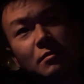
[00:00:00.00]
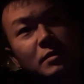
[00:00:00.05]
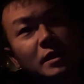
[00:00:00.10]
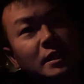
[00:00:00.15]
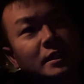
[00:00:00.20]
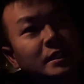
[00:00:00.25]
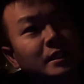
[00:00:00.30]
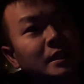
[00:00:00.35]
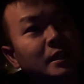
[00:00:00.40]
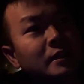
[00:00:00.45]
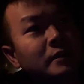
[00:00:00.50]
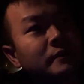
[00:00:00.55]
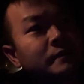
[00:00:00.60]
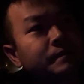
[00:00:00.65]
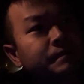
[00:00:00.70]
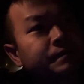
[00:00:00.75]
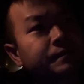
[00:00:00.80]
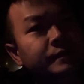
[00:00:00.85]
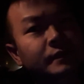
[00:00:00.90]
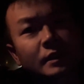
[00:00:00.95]
but you know
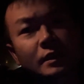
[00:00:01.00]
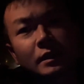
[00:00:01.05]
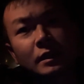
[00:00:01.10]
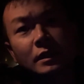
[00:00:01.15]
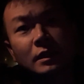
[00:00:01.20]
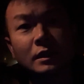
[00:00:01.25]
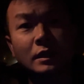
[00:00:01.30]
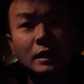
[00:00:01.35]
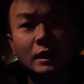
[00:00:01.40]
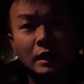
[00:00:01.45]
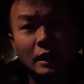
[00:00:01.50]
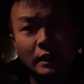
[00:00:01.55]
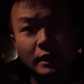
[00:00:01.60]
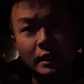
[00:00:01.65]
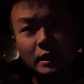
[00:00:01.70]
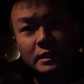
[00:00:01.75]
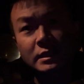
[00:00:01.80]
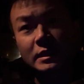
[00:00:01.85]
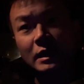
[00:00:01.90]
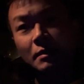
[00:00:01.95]

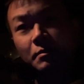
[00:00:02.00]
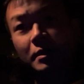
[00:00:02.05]
think some